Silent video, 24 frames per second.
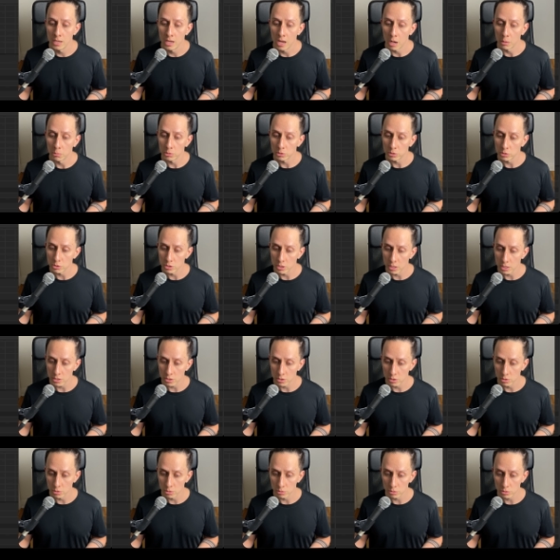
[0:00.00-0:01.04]
I would suggest you
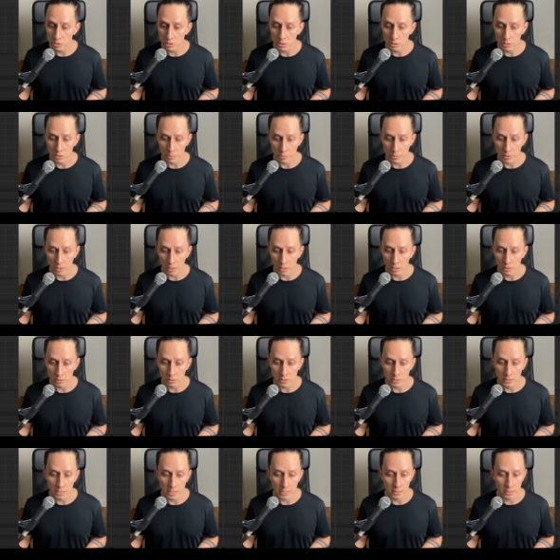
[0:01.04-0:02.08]
use something
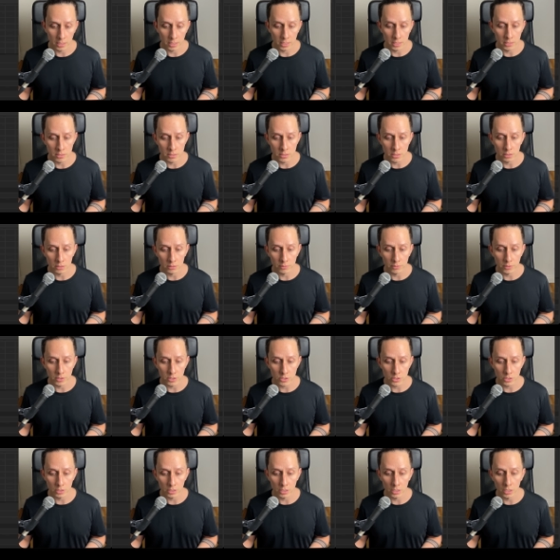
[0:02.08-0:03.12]
else like the Intel
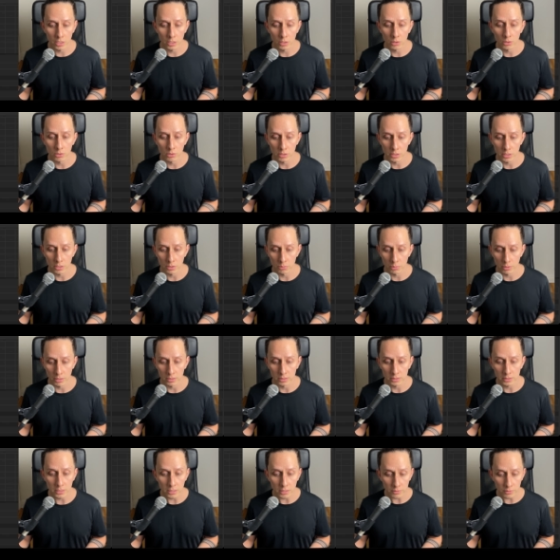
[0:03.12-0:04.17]
version here or the Real
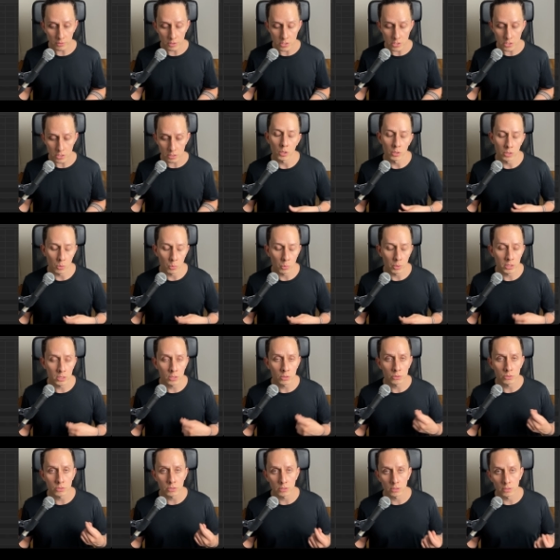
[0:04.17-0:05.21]
version, the
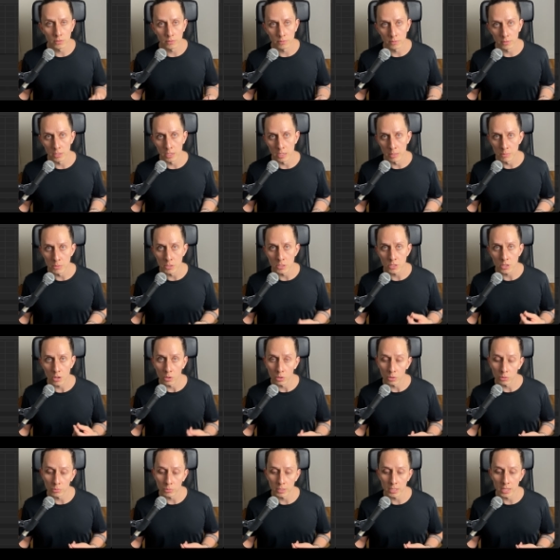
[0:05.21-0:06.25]
Windows image
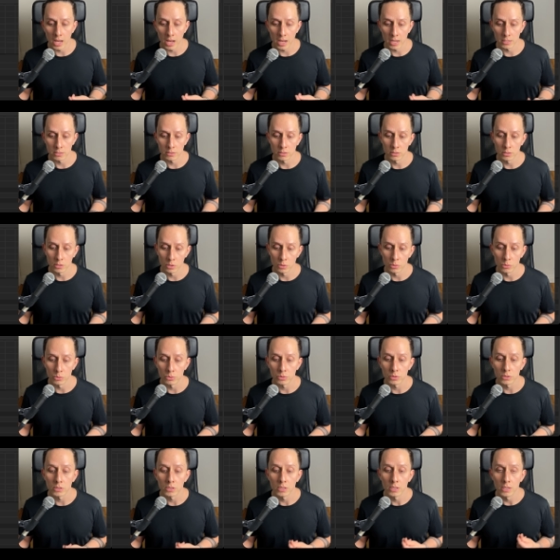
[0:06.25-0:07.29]
already has
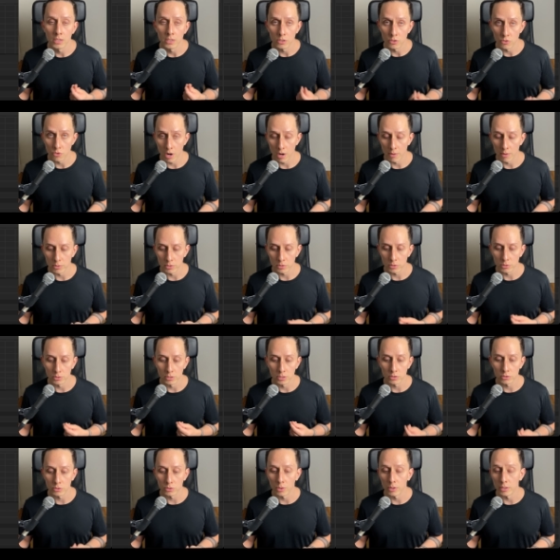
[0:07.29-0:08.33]
those drivers. So
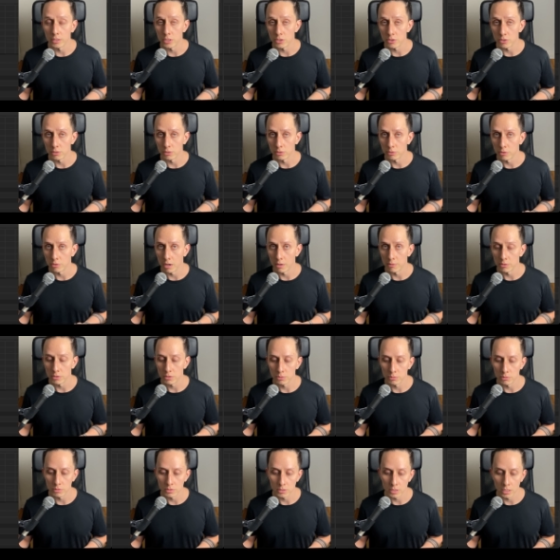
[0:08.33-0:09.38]
there's no additional drivers to
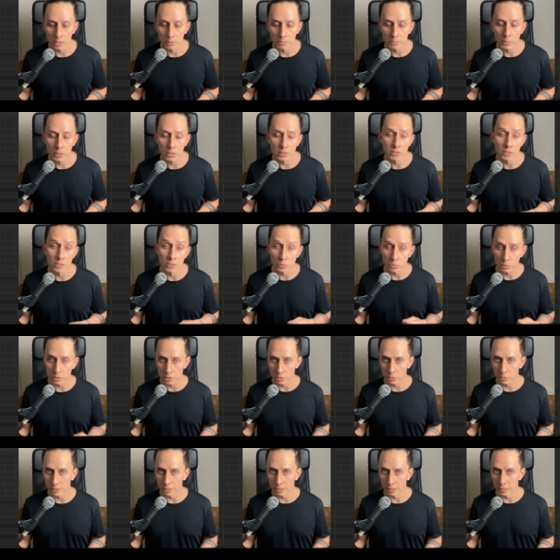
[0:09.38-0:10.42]
install. But since we're
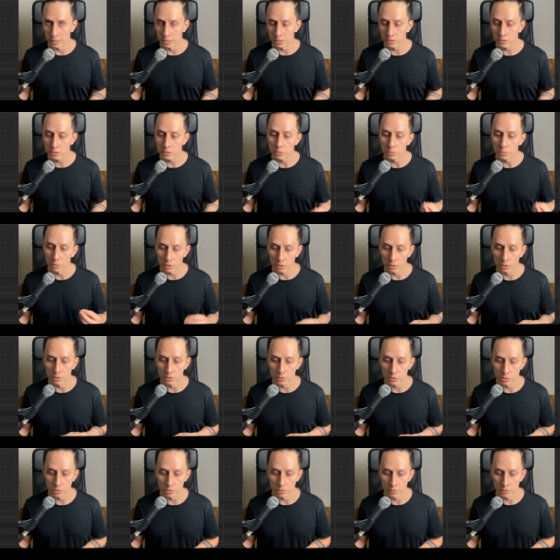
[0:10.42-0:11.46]
doing Linux, we're going to
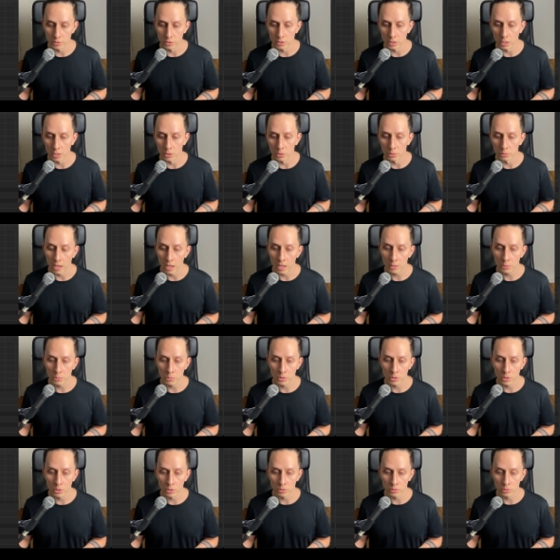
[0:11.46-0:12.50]
use VirtIO and we're
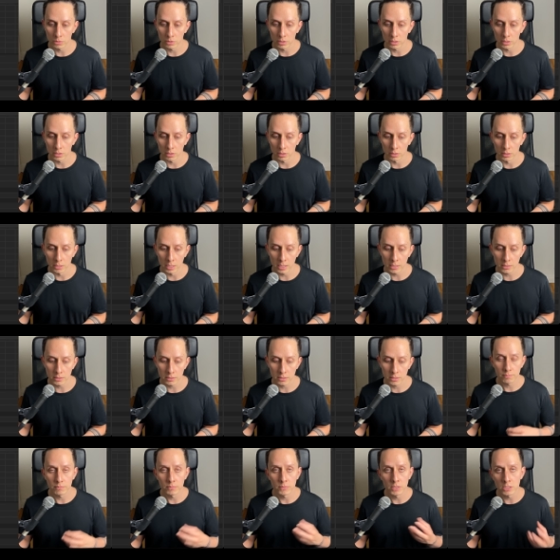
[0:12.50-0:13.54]
going to click on next.
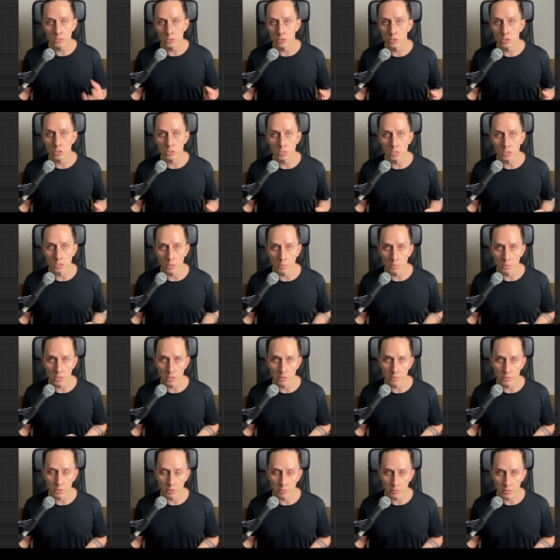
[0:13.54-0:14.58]
This is just a summary
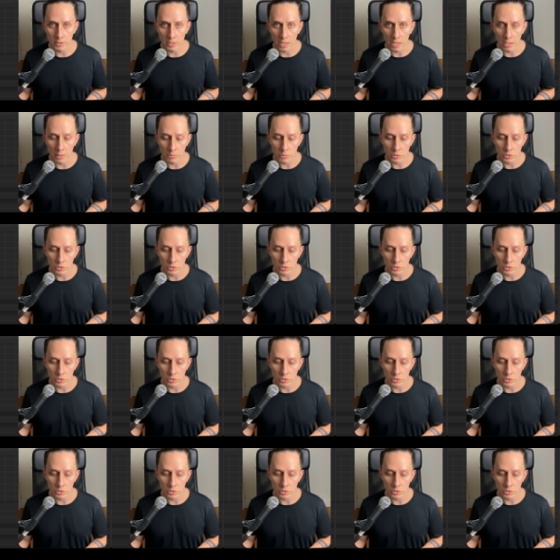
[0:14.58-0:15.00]
of your VM.